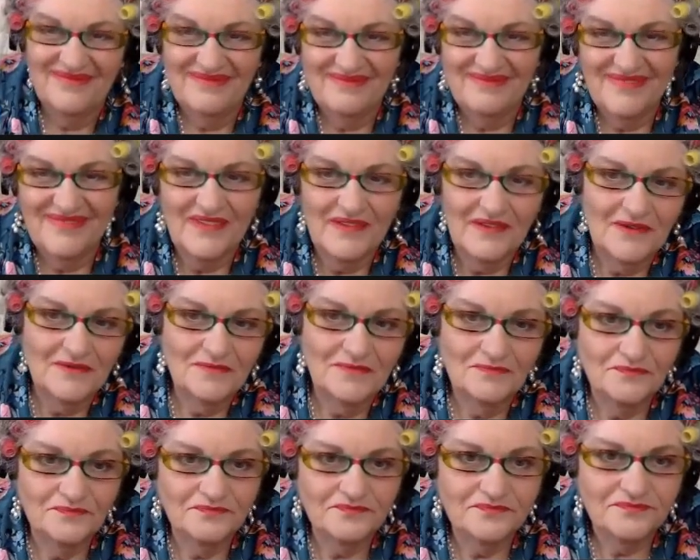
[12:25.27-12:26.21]
She doesn't sound
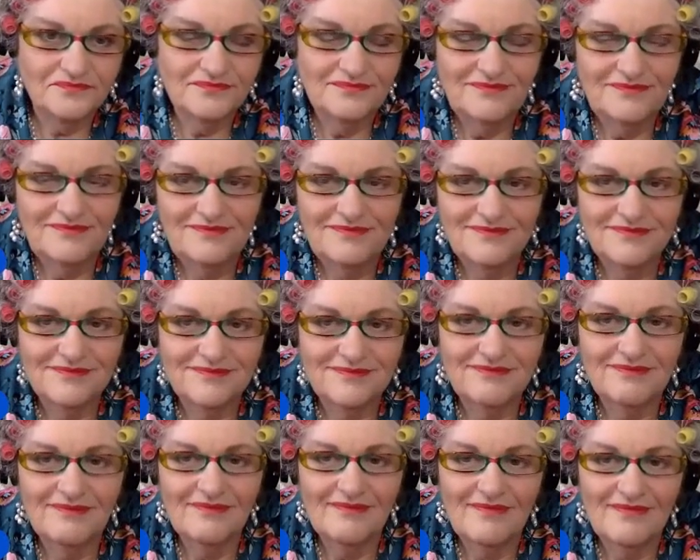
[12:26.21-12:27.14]
like she's doing a very good job.
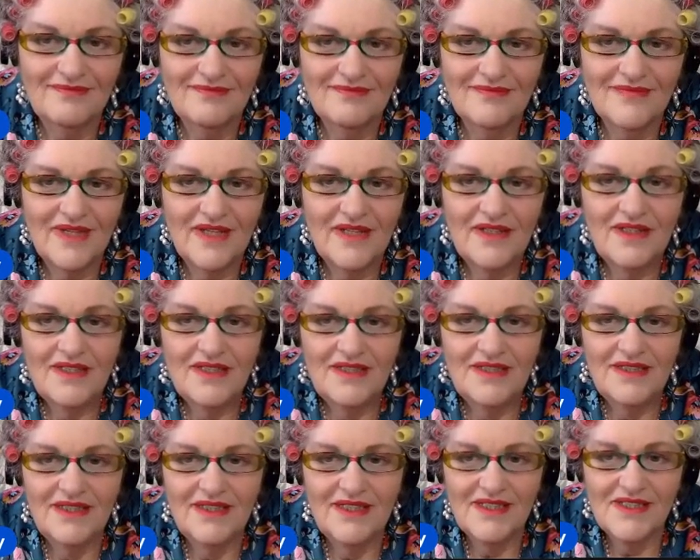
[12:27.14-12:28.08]

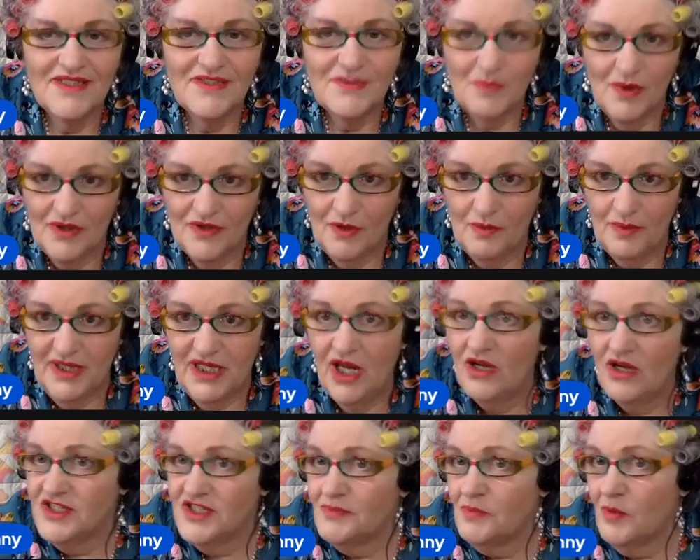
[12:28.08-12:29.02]
Yes. Well, there'll be
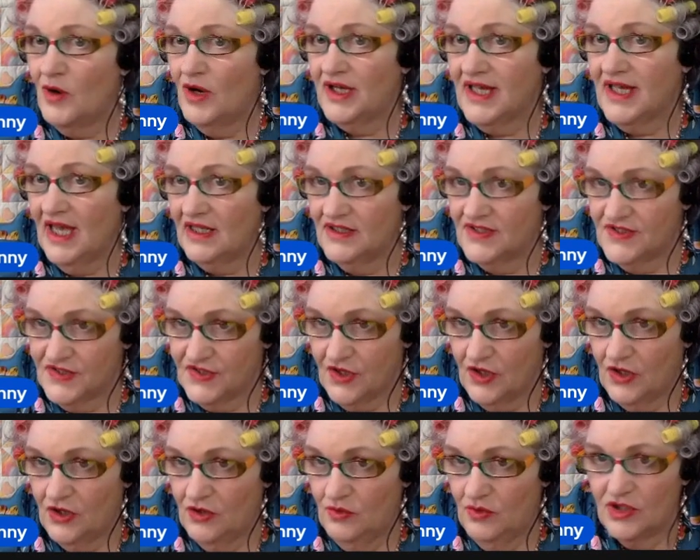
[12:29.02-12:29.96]
nice bright colours
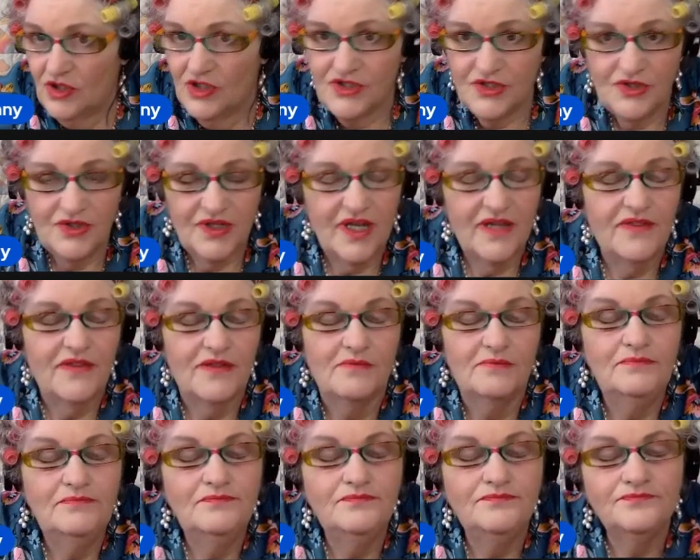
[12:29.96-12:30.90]
though when I do get
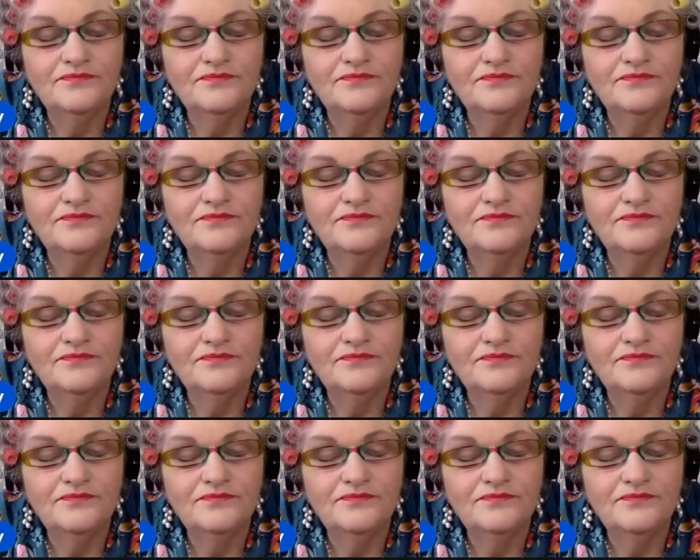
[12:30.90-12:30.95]
them.